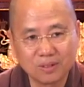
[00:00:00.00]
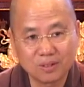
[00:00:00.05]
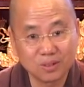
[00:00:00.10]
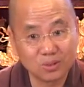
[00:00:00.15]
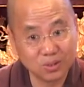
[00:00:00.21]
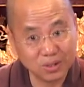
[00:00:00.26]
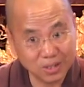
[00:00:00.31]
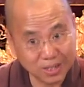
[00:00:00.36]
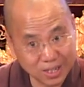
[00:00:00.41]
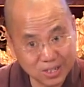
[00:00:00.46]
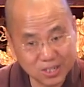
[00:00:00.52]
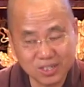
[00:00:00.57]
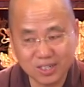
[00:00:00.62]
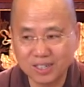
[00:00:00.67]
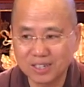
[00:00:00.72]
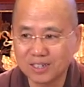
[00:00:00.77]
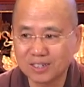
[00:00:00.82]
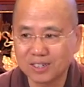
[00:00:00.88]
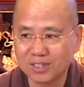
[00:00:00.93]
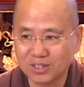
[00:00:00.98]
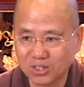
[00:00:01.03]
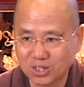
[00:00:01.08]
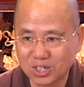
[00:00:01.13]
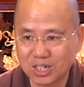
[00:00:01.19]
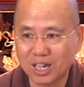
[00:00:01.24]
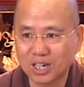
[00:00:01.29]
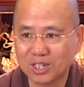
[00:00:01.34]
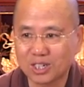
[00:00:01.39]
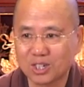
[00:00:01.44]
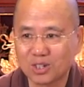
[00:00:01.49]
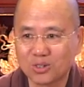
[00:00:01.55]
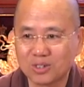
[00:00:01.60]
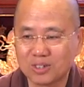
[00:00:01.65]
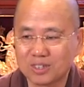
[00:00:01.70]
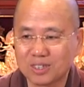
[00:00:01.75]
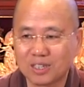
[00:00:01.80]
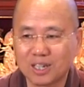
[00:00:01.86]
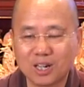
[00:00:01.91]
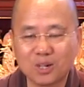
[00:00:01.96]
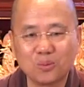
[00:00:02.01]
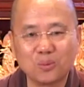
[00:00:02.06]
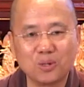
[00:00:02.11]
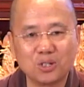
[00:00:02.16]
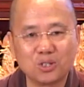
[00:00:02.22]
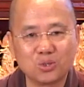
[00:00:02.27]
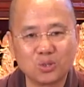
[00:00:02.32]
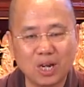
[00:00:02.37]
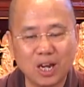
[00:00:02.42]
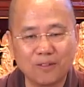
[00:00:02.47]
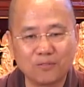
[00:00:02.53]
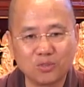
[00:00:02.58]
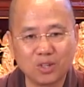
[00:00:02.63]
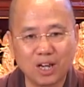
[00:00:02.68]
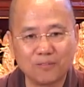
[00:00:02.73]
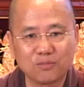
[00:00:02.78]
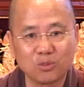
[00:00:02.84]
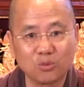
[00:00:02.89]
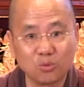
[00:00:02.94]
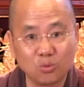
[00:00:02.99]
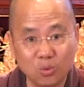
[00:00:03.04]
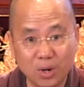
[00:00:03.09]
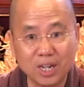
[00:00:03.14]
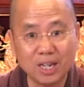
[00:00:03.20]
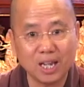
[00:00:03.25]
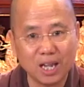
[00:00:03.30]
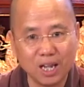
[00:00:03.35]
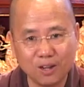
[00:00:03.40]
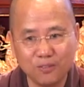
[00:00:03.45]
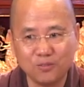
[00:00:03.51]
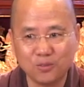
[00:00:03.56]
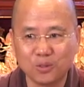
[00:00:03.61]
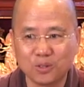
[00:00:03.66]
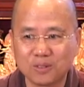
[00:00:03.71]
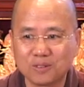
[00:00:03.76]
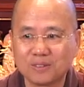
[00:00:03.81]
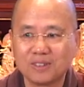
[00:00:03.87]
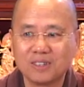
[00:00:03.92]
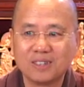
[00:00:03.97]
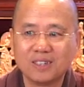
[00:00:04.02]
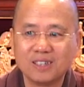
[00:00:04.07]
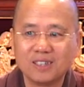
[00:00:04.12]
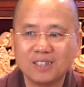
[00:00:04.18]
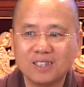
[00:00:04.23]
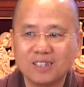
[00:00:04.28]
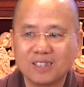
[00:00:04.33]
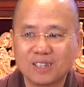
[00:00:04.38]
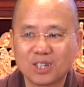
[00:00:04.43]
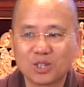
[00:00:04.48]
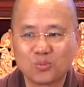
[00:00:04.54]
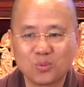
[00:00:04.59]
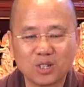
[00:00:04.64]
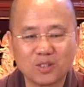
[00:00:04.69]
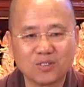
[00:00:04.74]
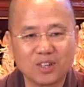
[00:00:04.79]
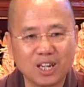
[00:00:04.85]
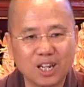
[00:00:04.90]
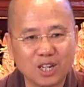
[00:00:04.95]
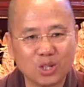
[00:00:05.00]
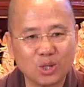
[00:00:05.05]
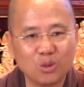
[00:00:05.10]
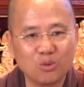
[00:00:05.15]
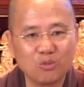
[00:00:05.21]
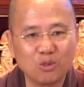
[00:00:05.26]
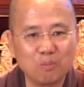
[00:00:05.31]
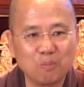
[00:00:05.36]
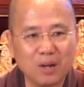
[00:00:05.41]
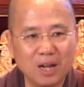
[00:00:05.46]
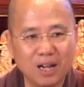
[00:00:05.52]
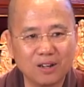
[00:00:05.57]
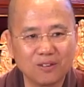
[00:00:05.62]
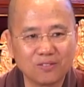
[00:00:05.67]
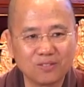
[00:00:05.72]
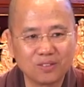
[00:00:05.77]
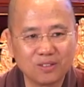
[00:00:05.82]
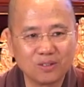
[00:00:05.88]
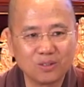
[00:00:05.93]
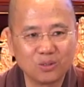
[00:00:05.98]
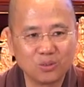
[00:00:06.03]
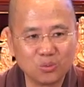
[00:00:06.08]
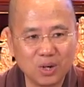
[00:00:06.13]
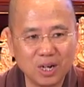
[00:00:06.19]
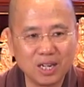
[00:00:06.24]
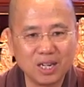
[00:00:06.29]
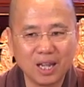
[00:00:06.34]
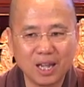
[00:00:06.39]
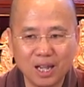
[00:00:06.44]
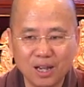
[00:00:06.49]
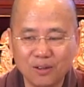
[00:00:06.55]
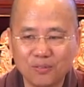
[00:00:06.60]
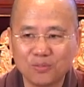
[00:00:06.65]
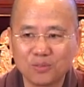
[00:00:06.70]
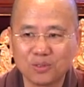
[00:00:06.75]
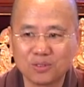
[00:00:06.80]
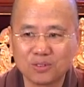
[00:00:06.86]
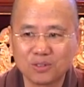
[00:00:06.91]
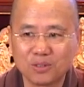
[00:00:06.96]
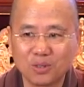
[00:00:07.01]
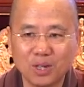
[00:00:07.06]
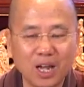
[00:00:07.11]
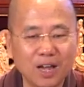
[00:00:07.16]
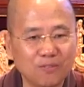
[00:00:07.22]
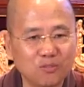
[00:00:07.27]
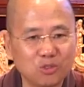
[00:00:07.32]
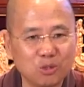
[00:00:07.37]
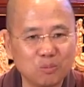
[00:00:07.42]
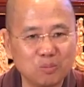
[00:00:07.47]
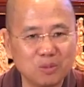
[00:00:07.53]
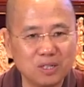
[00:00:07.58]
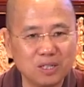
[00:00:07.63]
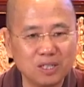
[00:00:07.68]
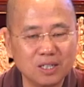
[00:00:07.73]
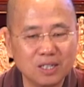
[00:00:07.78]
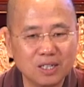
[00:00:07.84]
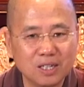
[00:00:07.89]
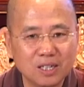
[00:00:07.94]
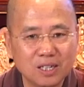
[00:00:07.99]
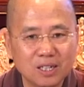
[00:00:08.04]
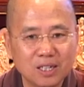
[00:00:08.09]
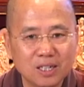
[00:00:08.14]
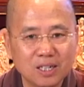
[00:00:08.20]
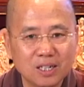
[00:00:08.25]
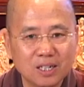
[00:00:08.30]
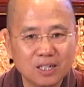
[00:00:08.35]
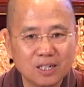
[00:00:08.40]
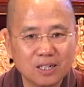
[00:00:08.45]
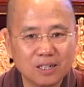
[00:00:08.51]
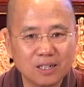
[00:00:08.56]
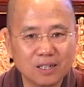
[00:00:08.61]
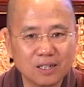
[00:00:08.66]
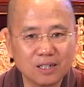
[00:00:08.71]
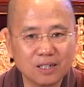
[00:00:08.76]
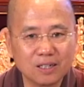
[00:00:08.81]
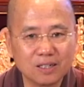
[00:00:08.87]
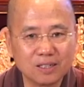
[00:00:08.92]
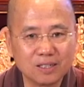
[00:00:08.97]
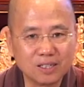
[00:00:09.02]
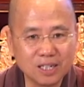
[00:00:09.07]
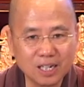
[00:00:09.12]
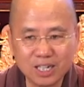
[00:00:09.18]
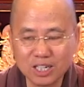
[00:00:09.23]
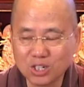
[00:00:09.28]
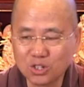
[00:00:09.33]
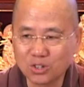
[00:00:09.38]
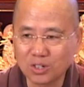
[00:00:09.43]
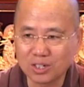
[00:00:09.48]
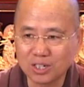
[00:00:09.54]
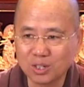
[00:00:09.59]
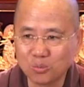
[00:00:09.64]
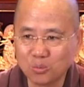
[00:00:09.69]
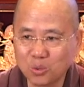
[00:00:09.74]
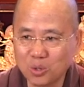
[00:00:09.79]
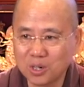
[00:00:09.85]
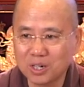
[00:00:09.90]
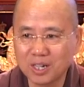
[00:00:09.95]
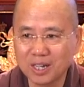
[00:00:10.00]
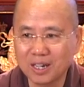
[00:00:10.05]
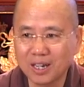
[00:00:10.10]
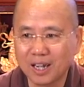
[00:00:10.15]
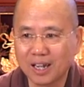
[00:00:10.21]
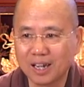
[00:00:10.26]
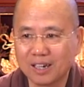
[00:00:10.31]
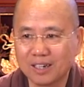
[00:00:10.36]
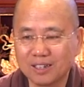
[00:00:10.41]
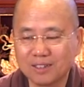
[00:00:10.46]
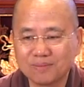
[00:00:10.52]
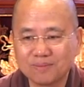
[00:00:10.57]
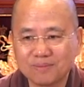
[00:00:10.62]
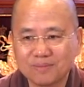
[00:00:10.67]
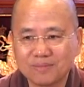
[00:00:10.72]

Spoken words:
your laziness and sluggishness. In other words, you have to have the right effort. That's one of the 8 Noble Paths. Right effort. You have to be diligently working at it.